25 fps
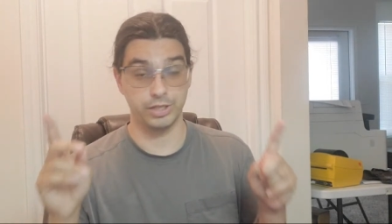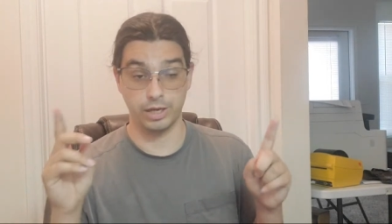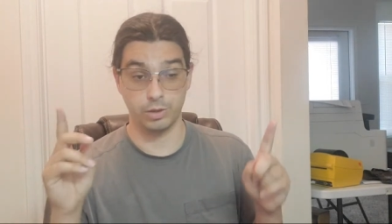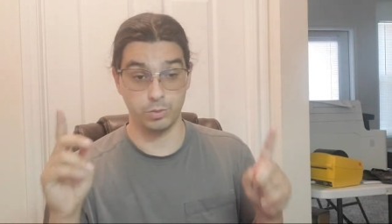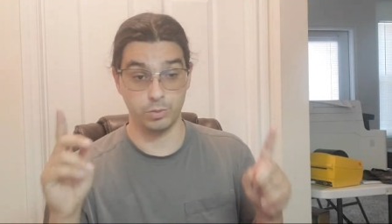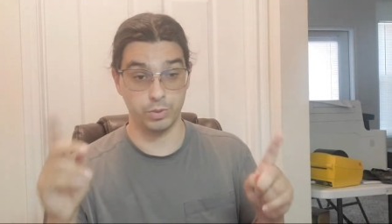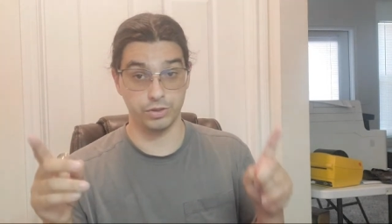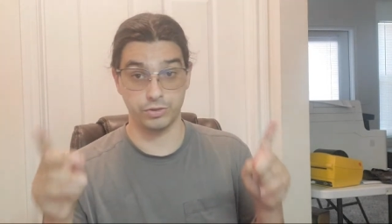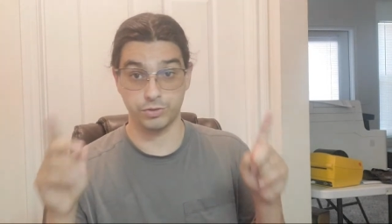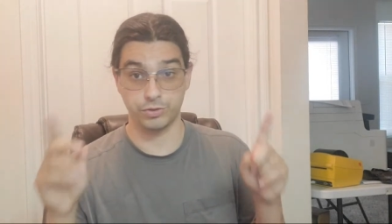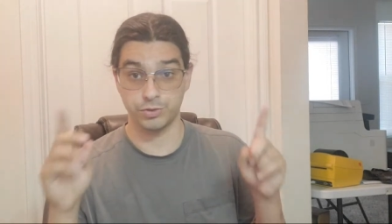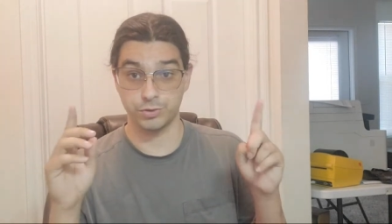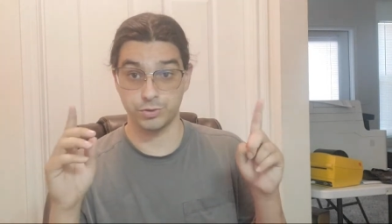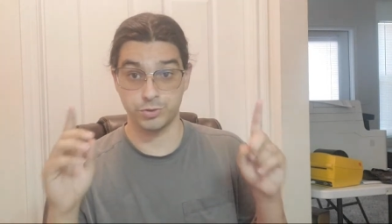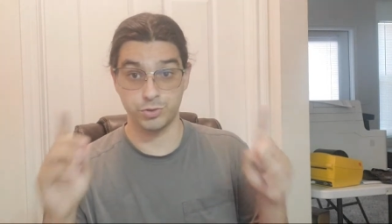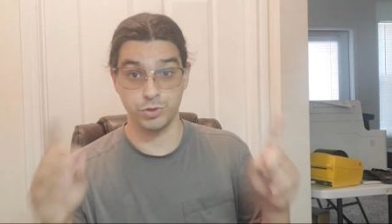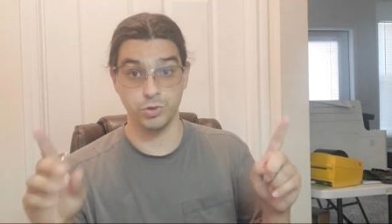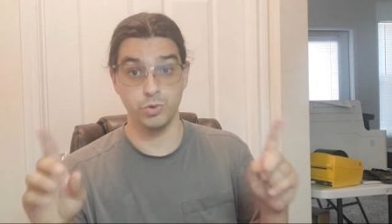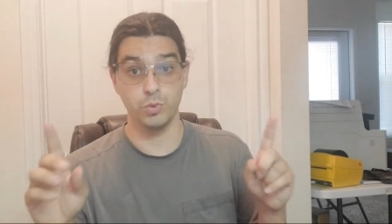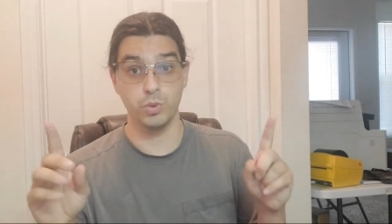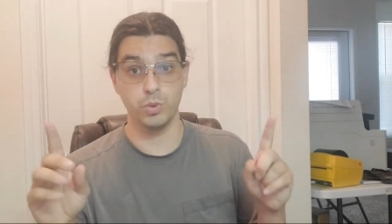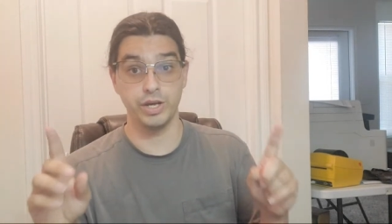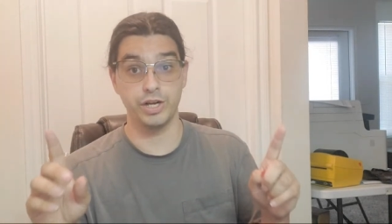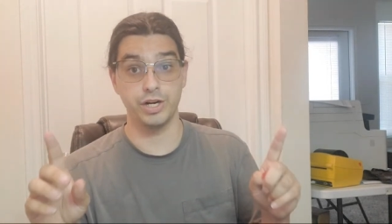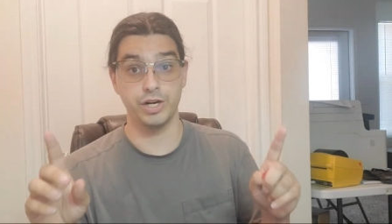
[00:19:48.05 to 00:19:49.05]
I went through 2
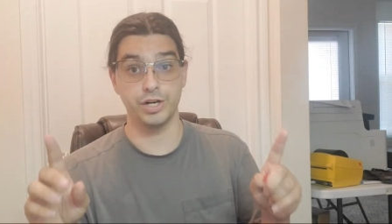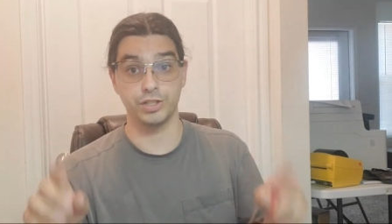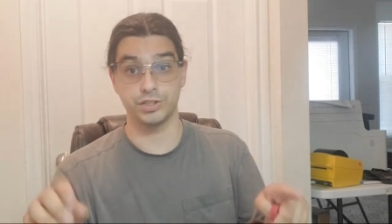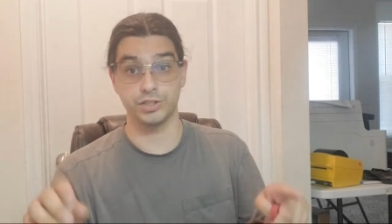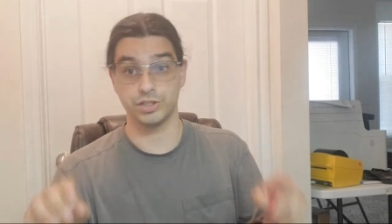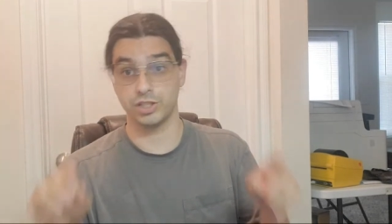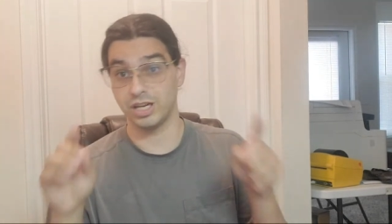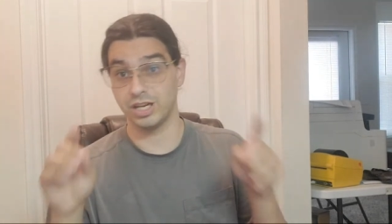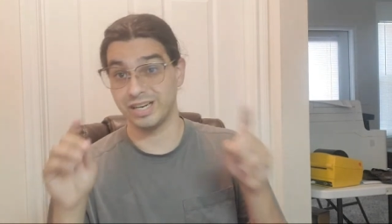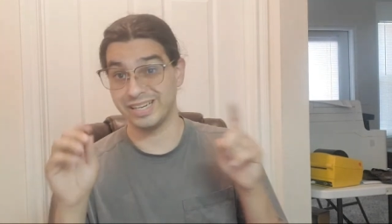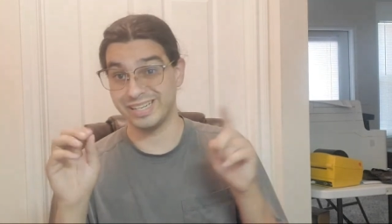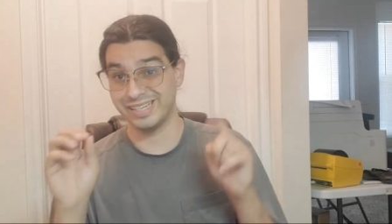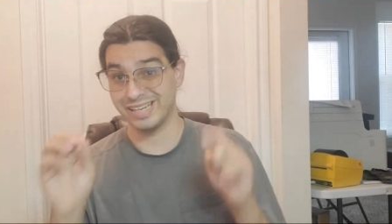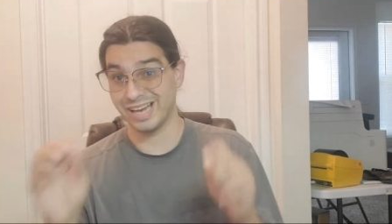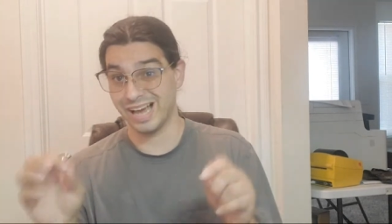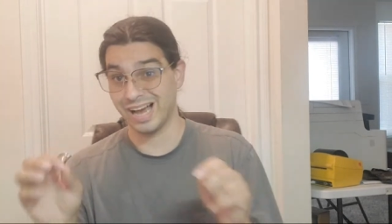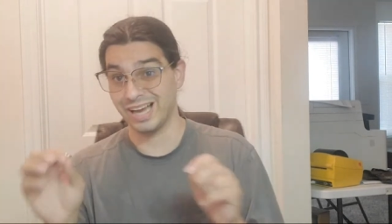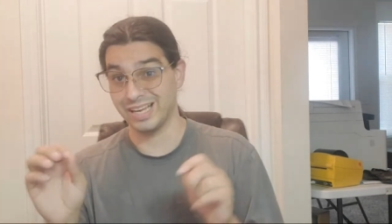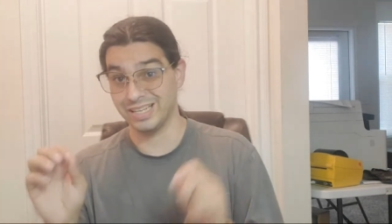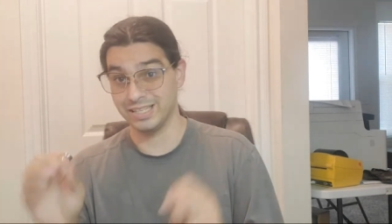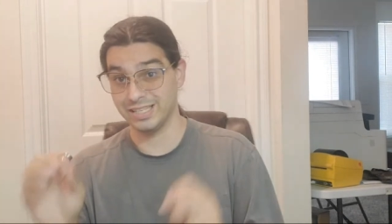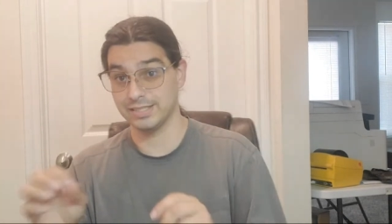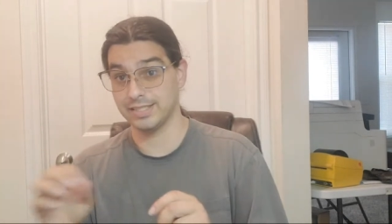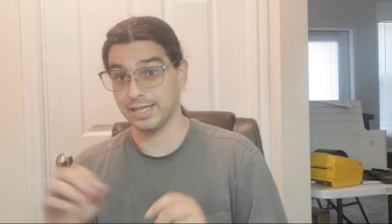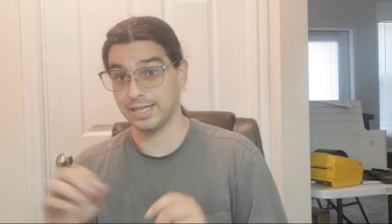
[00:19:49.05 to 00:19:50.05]
winters
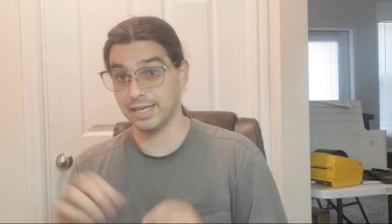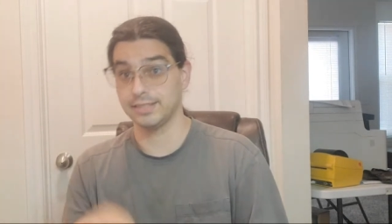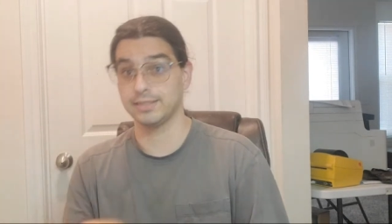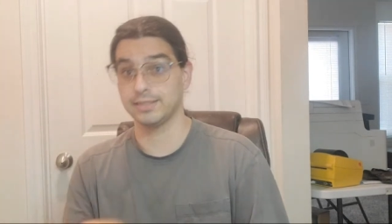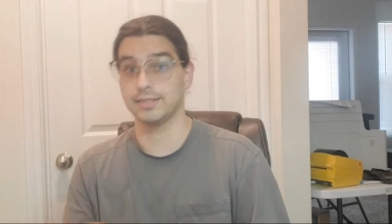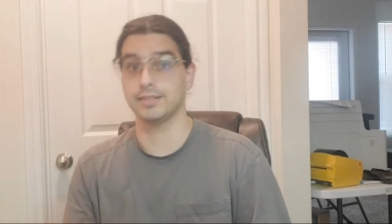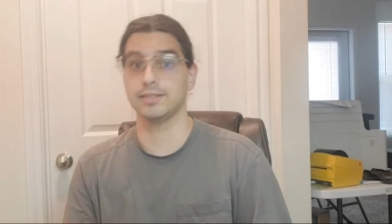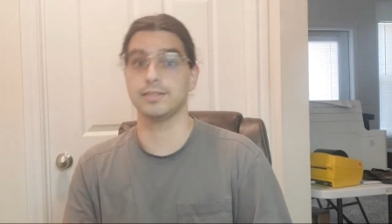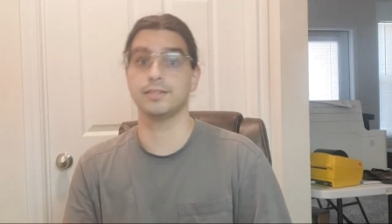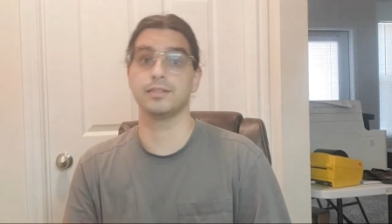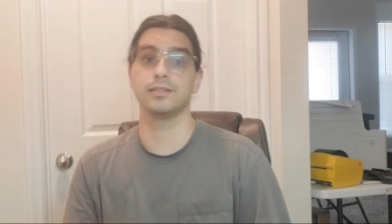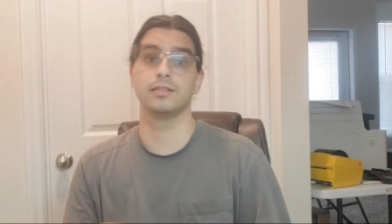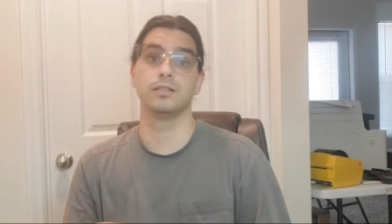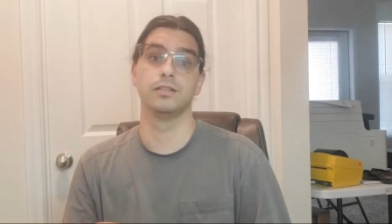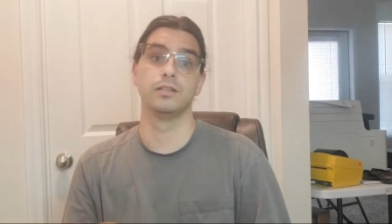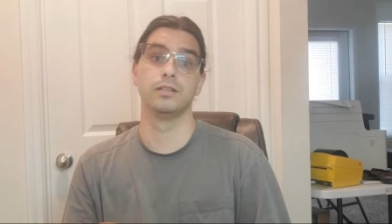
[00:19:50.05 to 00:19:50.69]
not in Texas.